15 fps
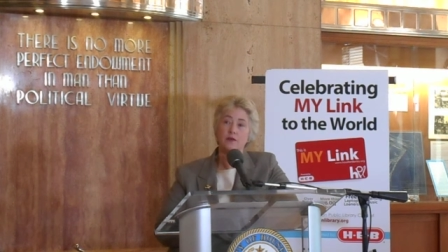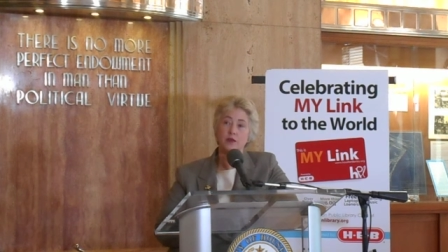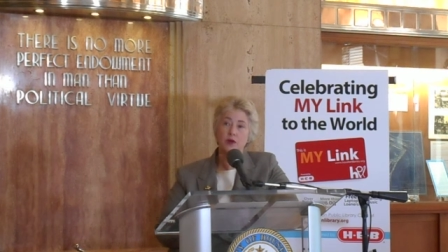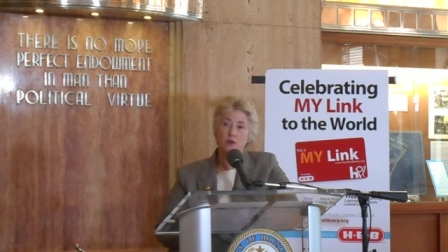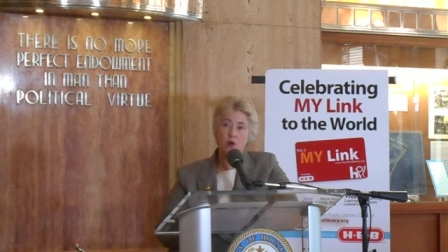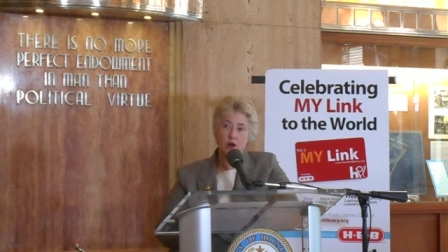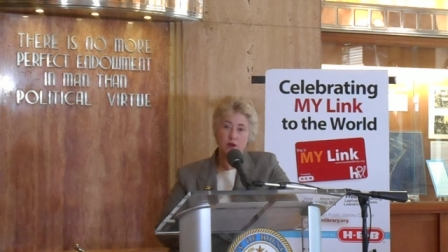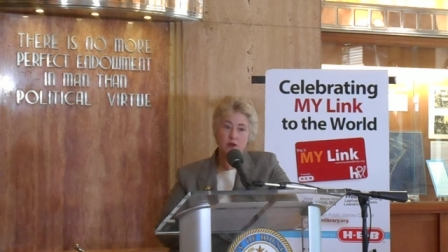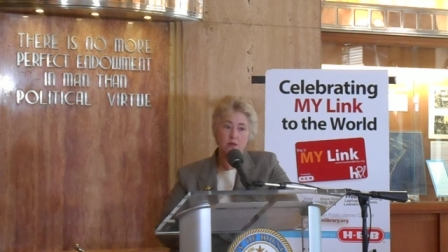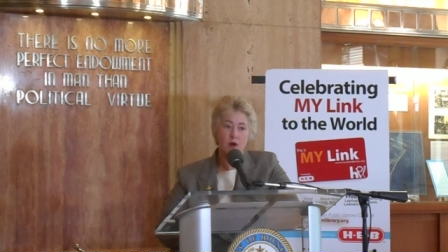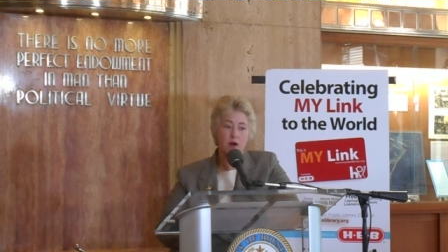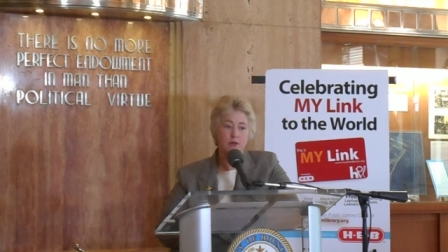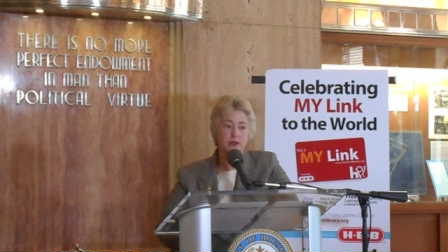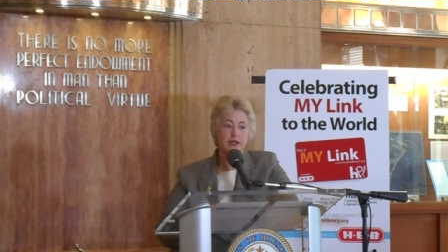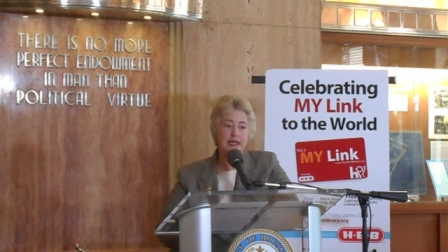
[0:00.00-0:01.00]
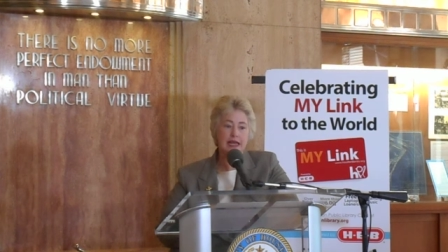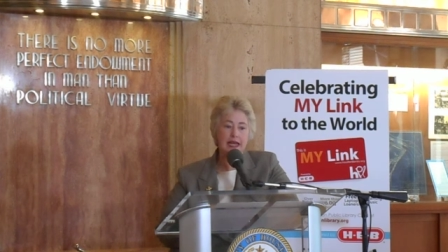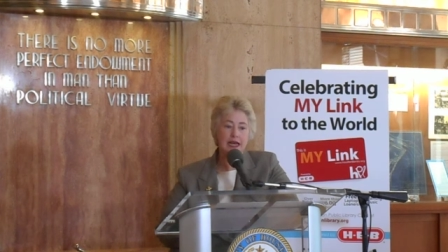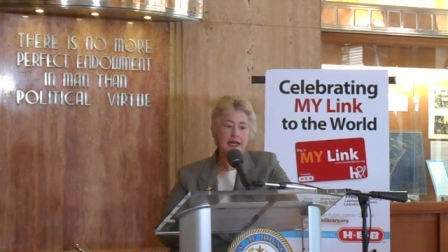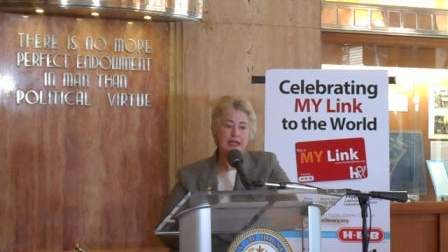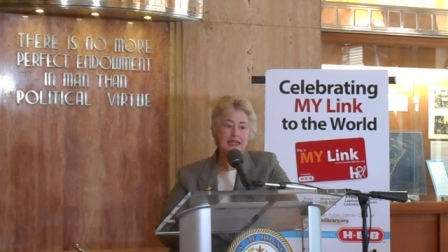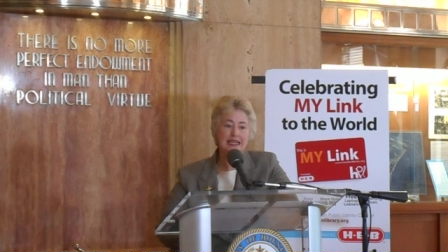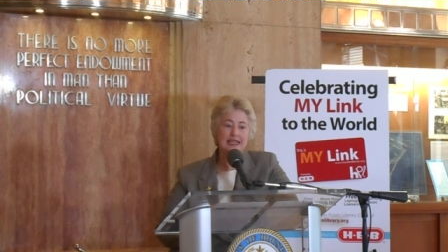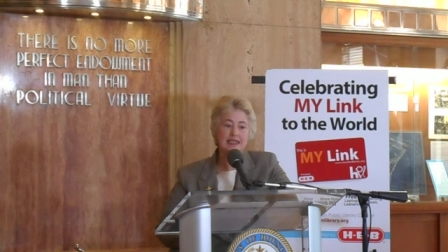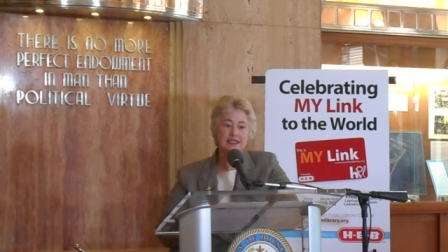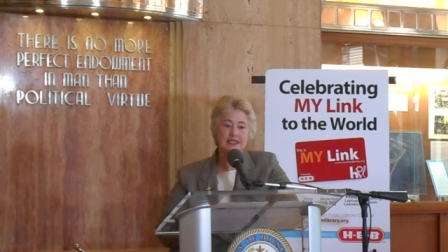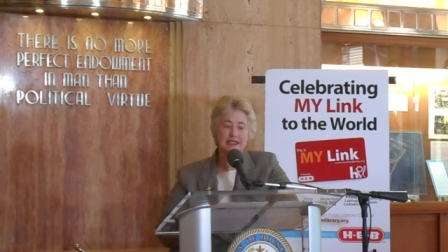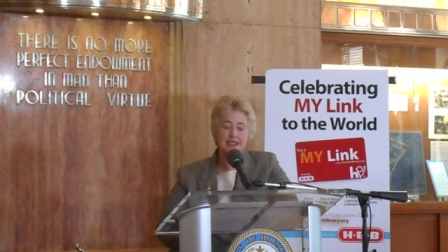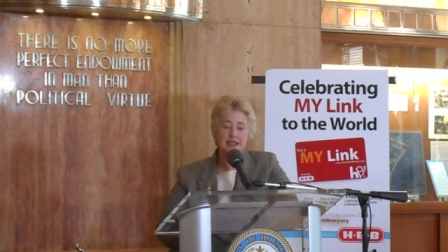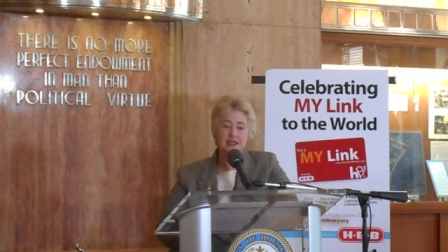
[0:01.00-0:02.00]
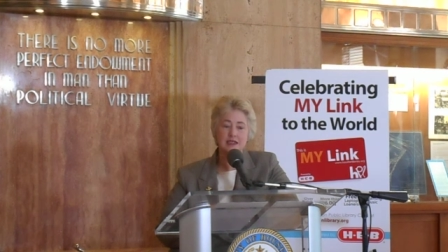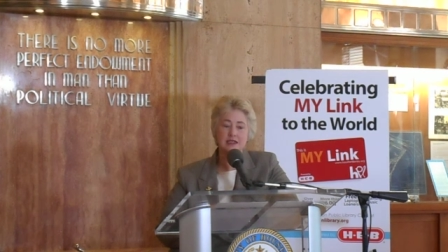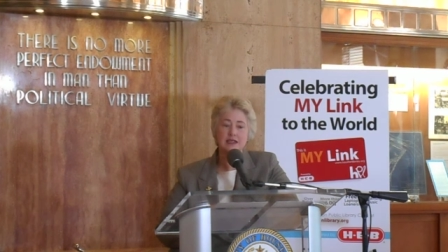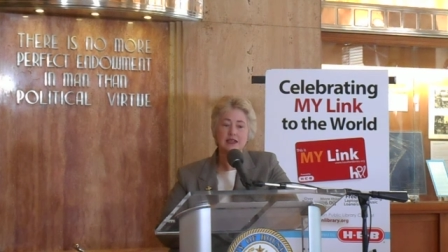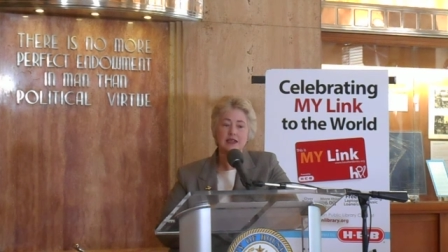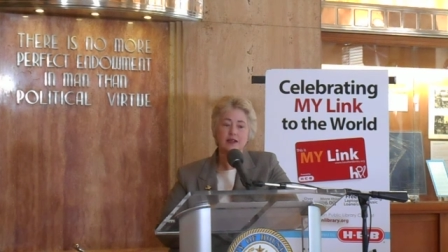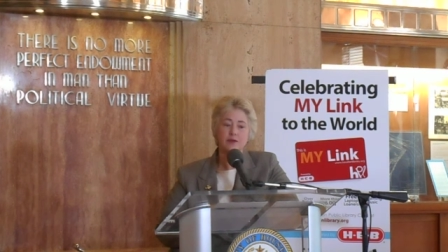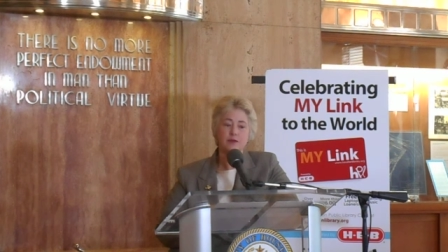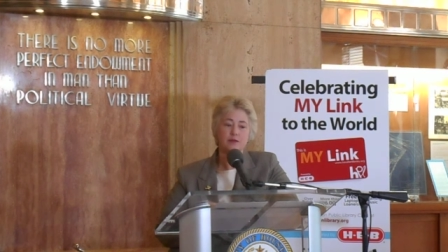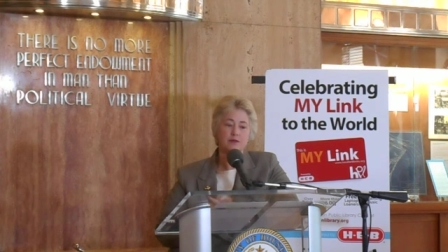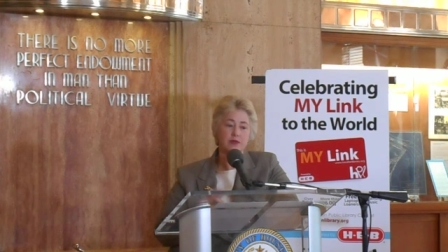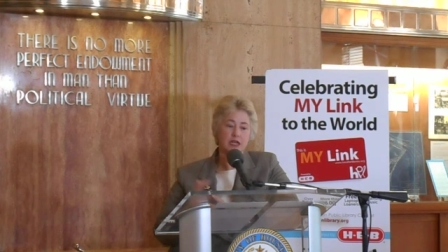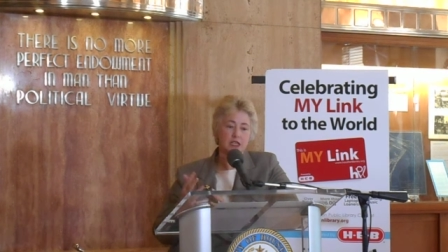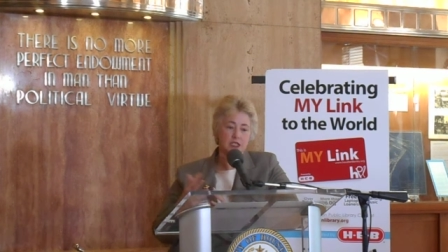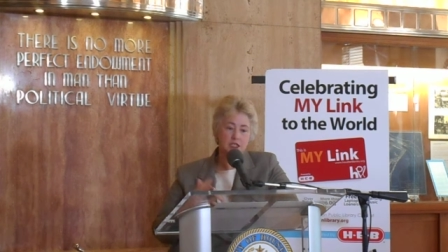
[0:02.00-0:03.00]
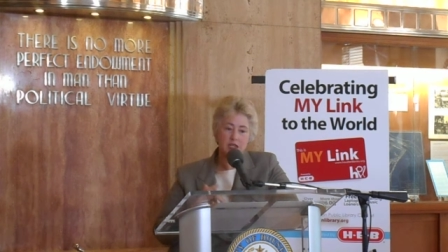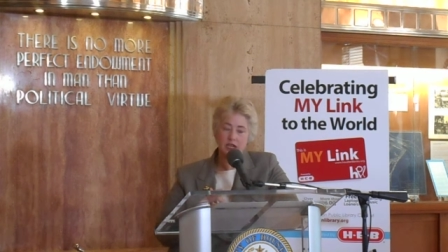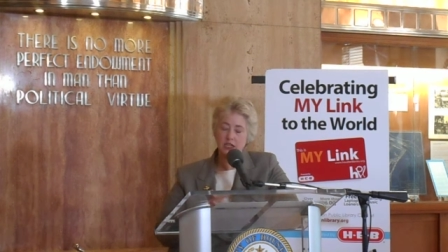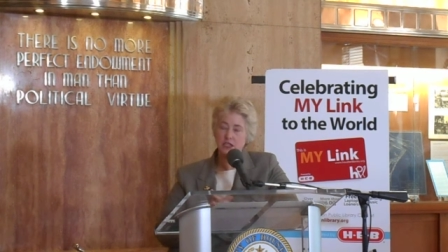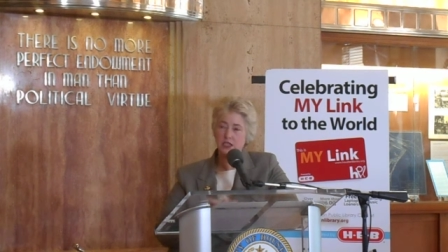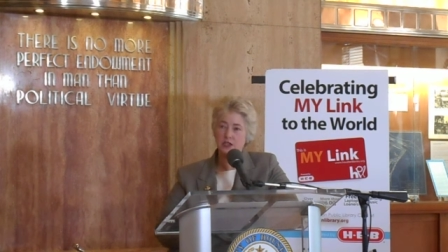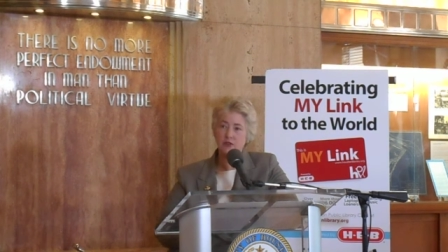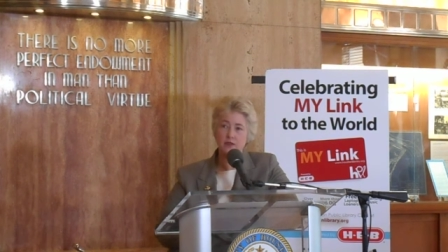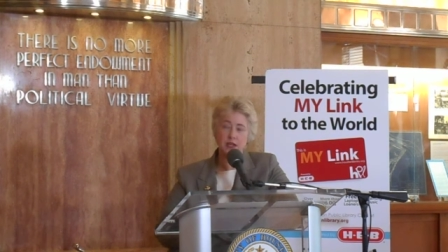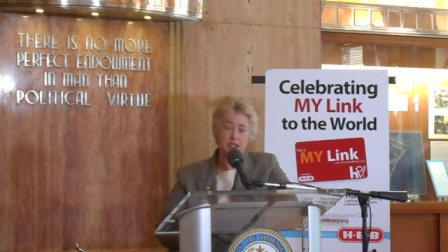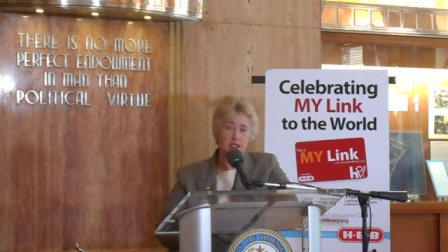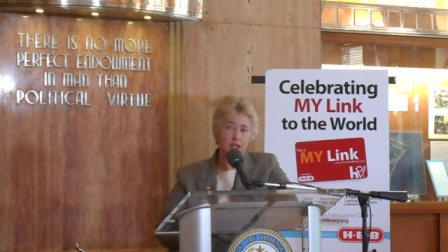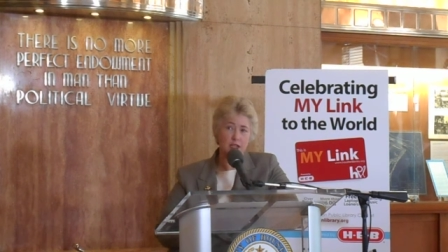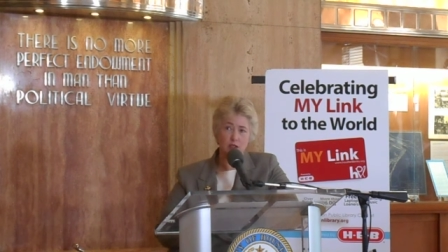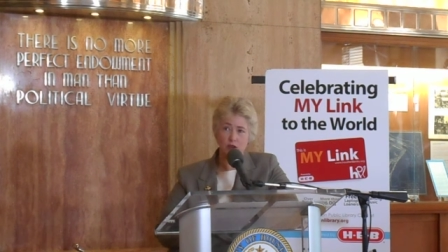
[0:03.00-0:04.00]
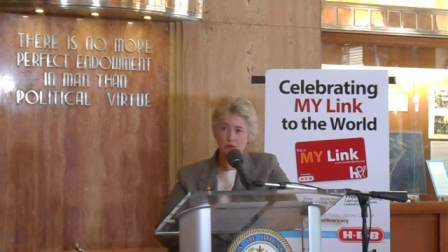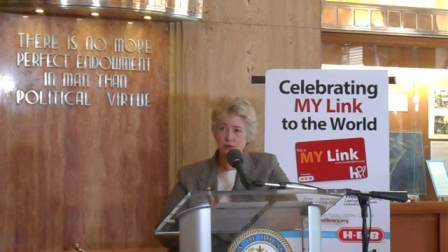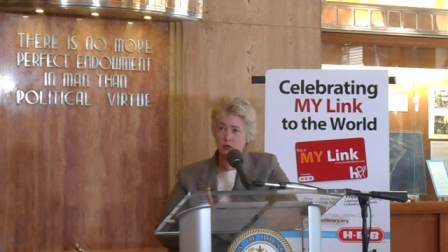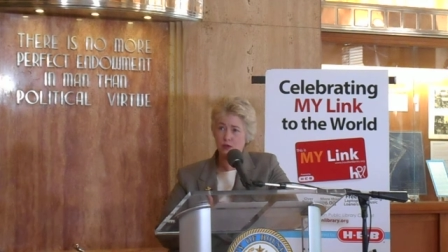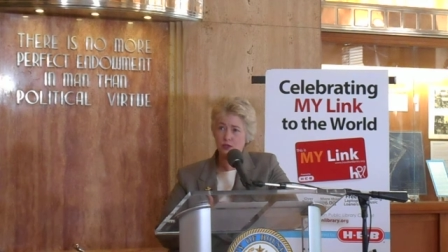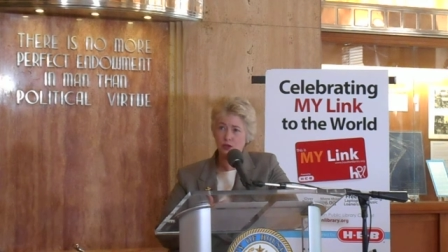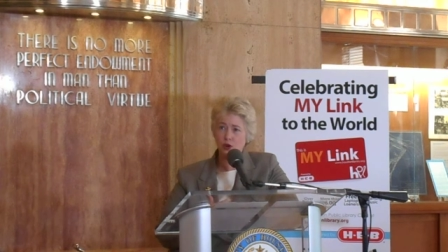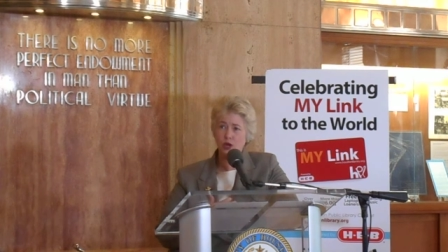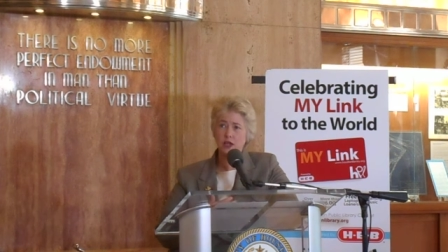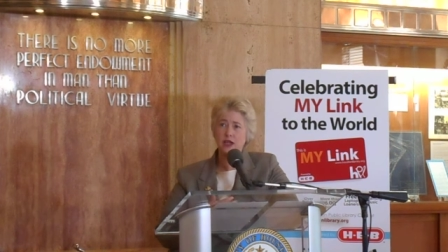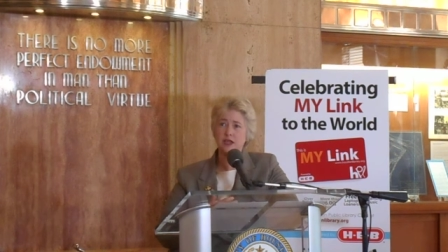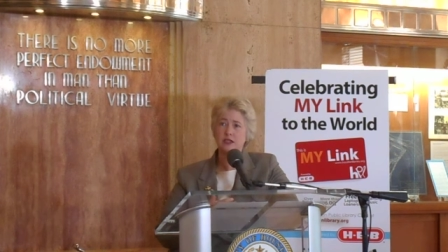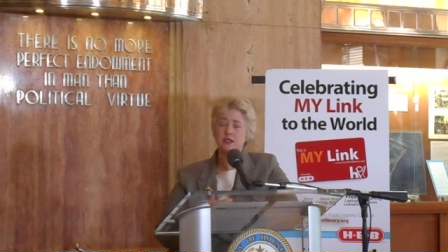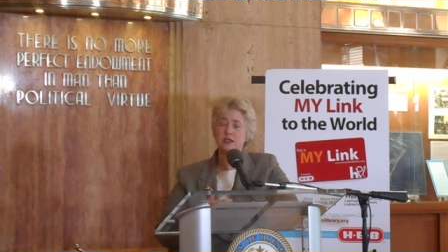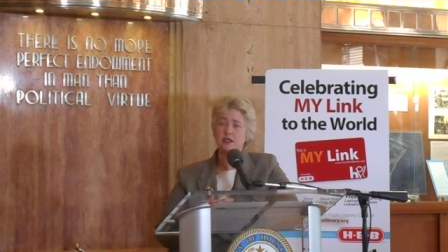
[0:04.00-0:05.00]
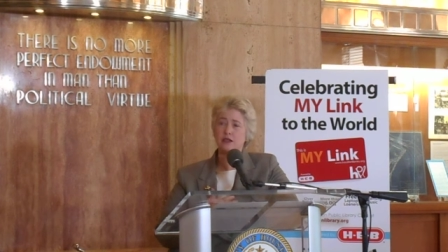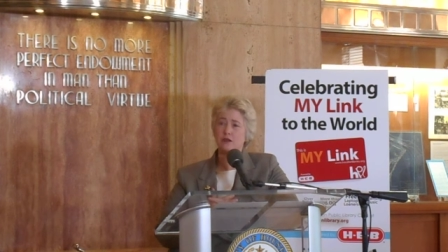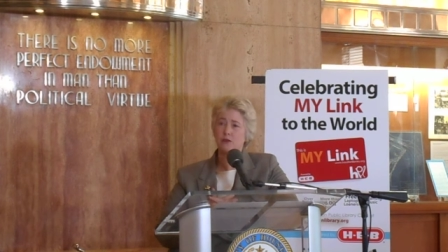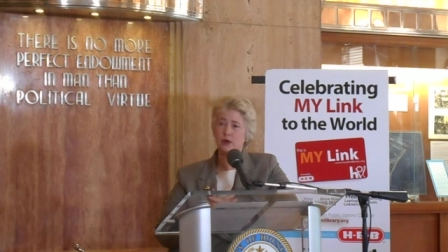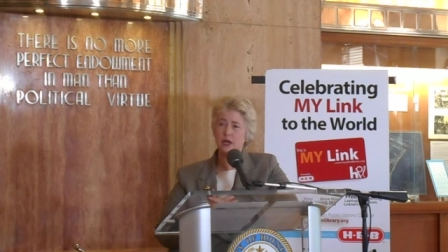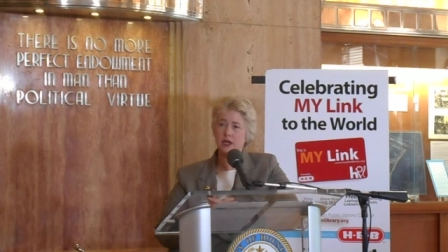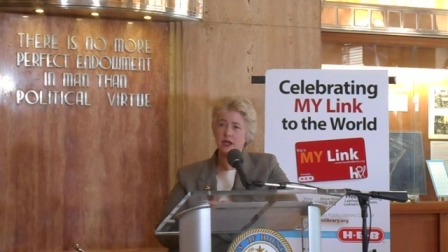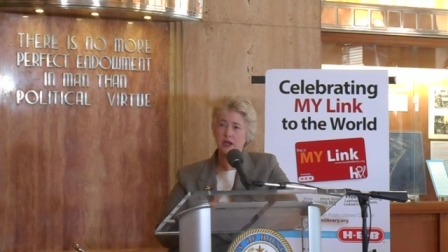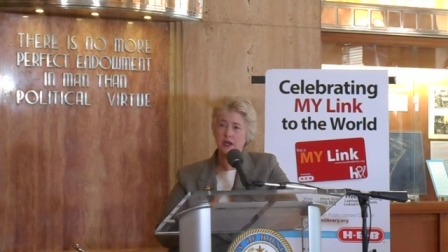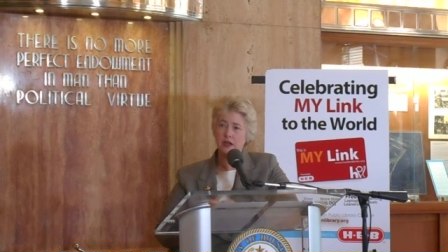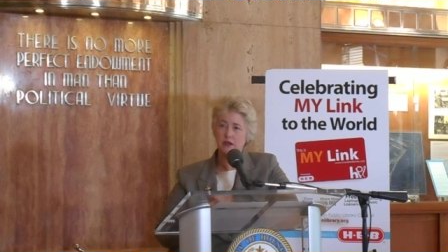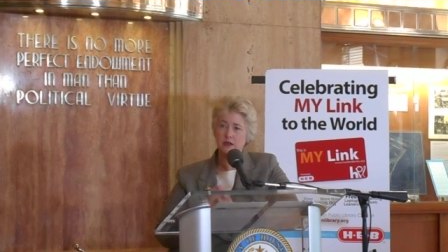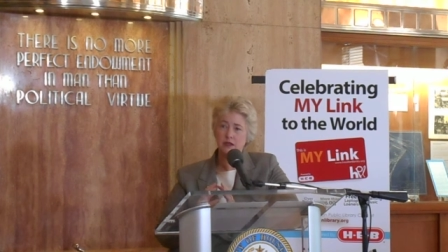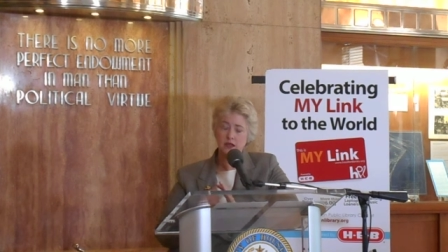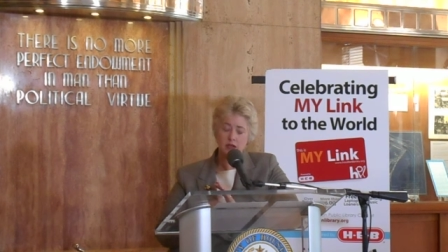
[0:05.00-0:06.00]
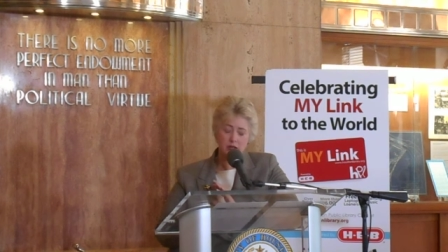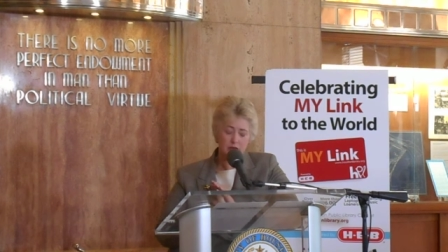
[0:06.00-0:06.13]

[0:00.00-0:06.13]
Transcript: the water department can incent the installation of things like low-flow toilets. We can